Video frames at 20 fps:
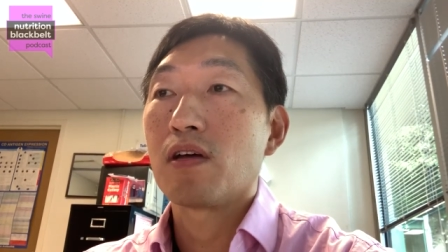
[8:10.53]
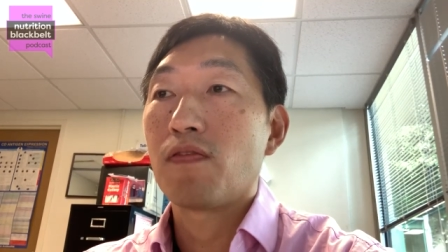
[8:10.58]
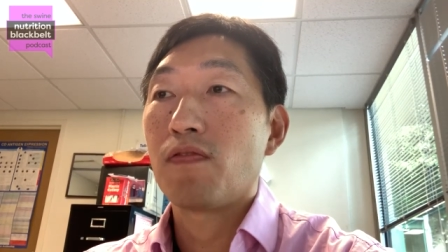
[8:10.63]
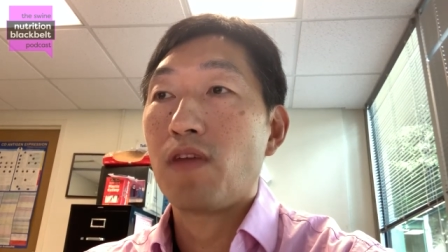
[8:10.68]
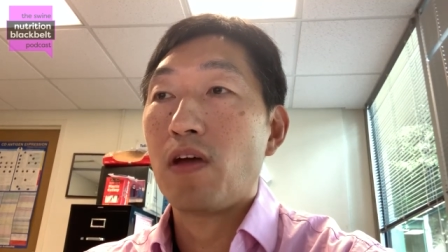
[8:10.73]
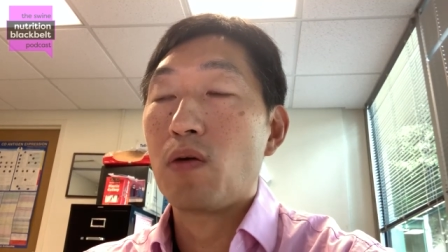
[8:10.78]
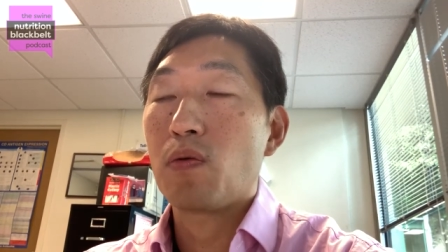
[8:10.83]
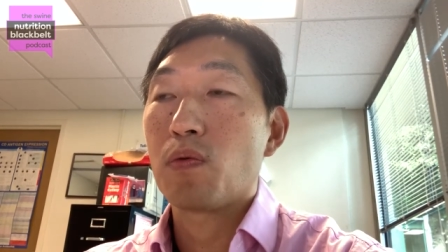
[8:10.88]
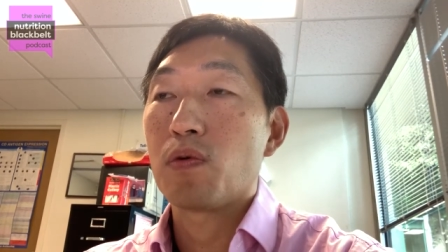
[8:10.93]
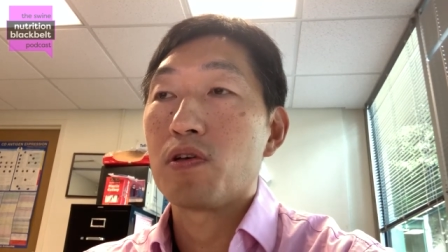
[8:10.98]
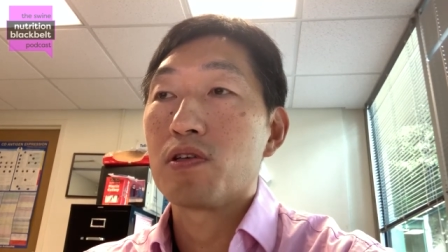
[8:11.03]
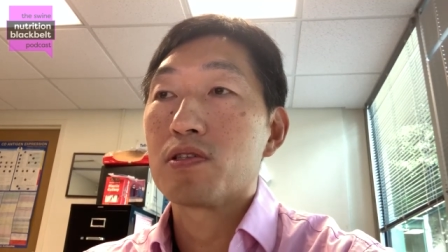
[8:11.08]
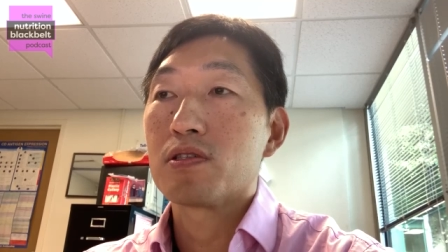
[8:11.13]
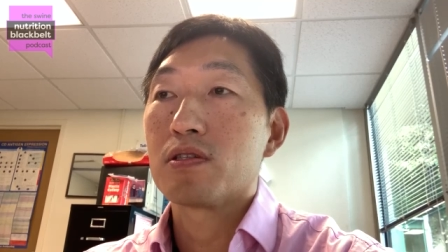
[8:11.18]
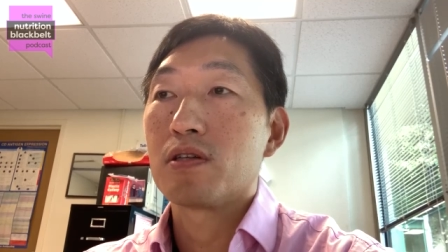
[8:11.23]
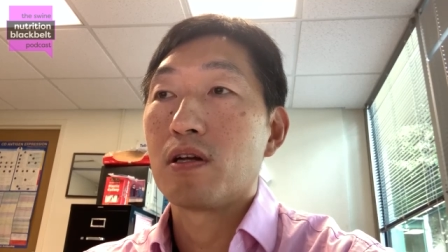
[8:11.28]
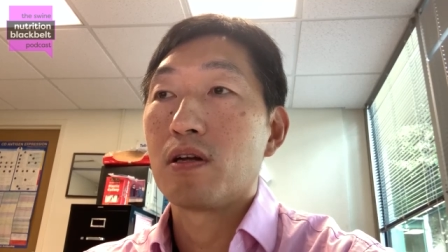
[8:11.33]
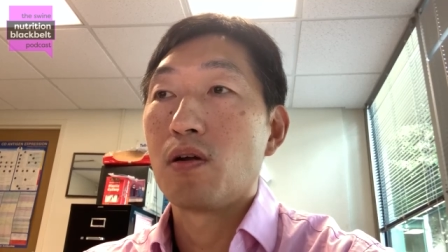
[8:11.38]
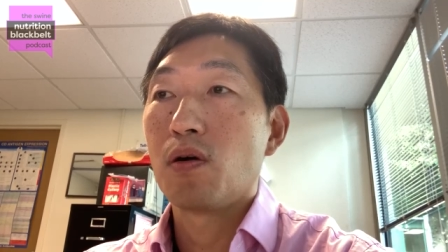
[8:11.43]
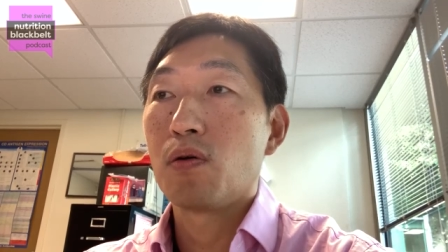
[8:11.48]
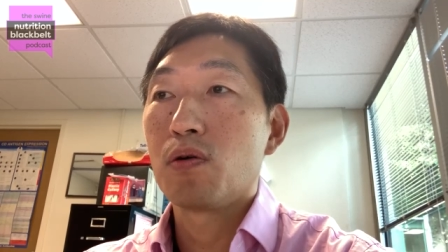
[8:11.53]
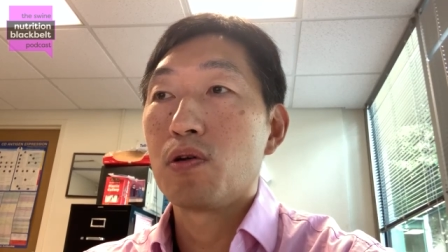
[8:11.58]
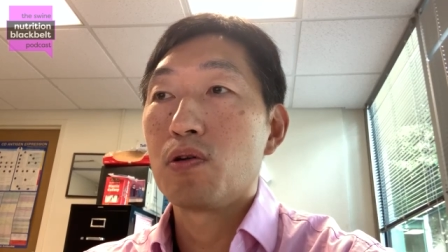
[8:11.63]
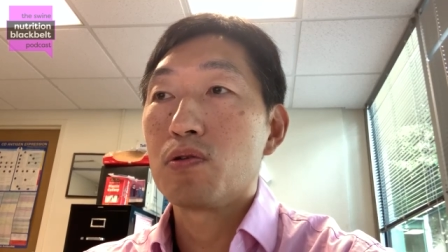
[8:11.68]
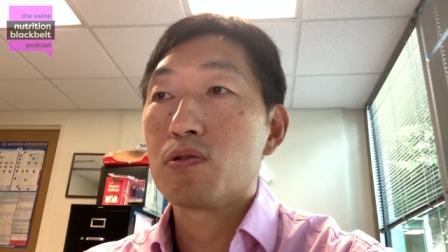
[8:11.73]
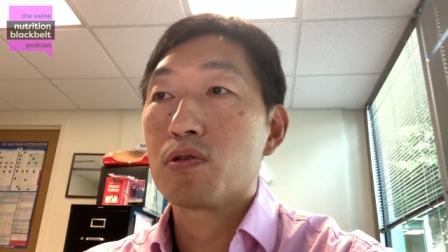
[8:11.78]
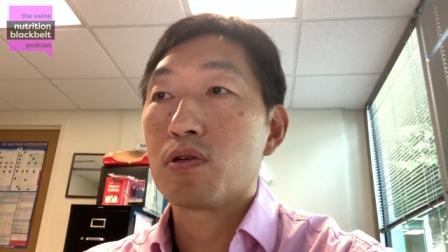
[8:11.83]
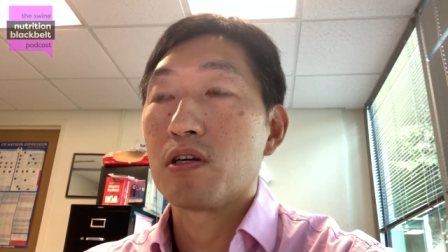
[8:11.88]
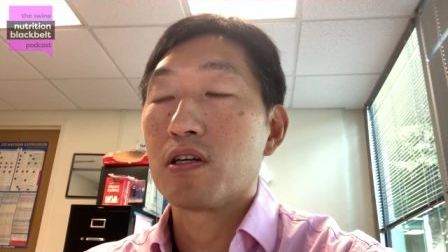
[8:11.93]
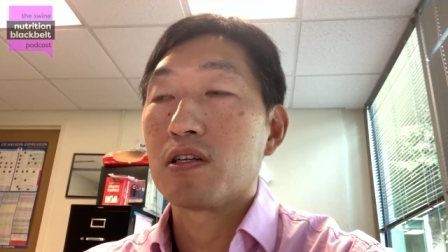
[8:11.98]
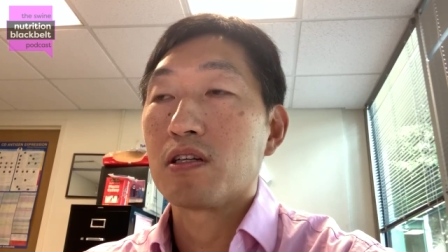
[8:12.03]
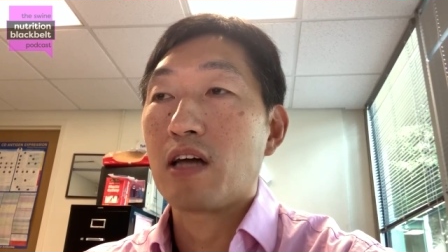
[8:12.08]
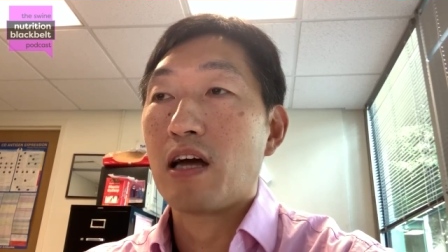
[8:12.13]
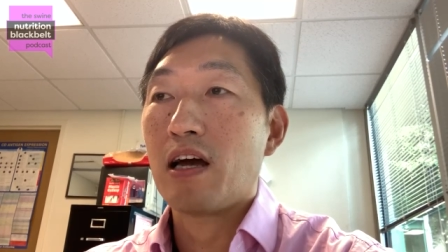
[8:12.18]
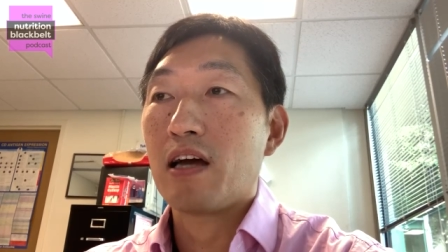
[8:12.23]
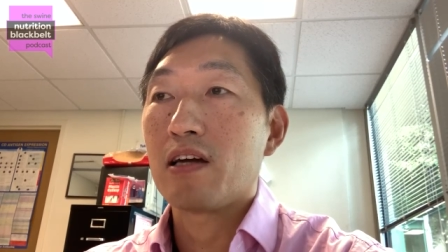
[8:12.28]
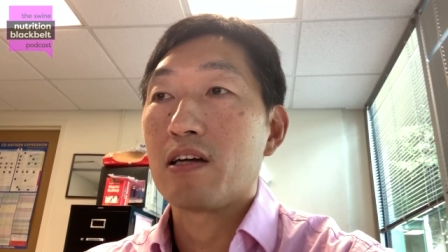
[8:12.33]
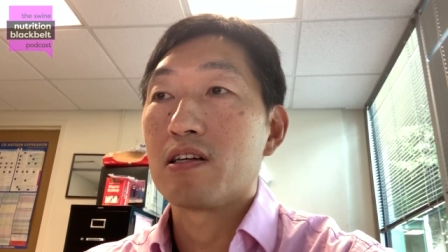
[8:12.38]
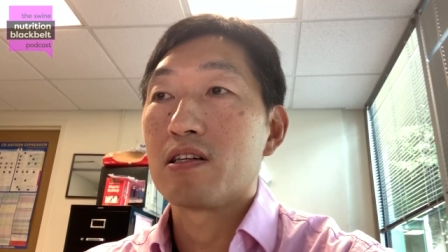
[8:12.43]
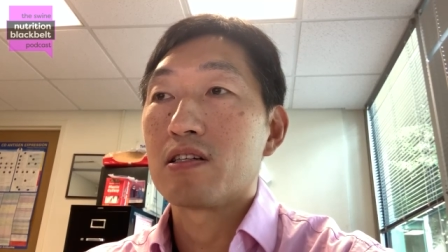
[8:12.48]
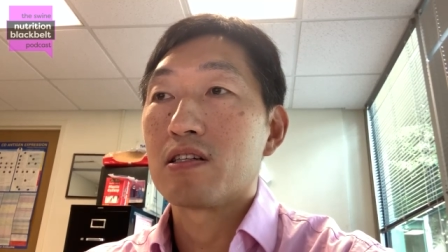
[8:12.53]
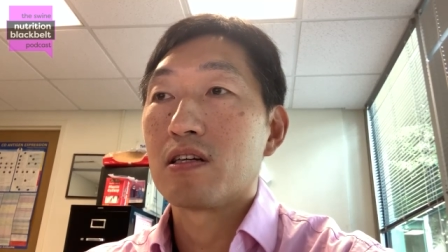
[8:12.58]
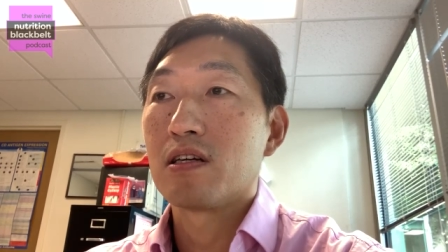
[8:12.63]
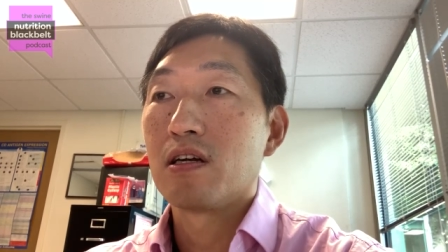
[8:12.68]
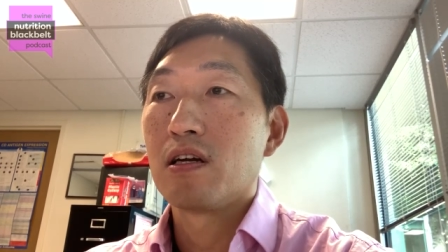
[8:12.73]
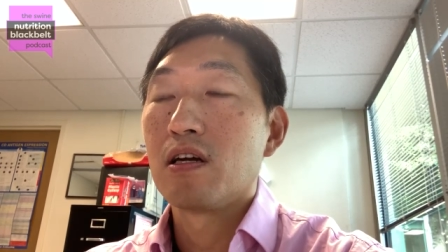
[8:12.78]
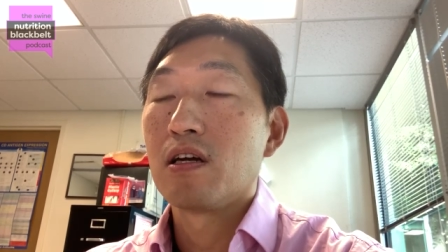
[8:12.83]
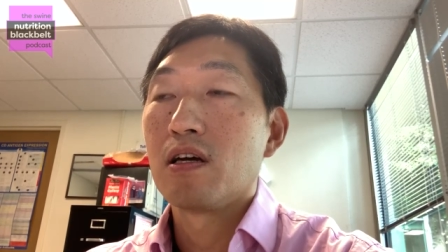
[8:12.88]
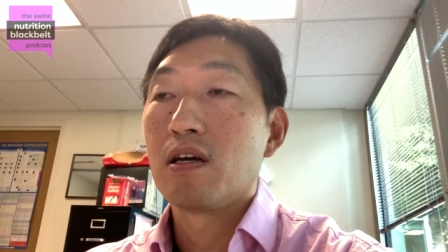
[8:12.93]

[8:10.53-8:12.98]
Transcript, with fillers: fed with the low nutrient diet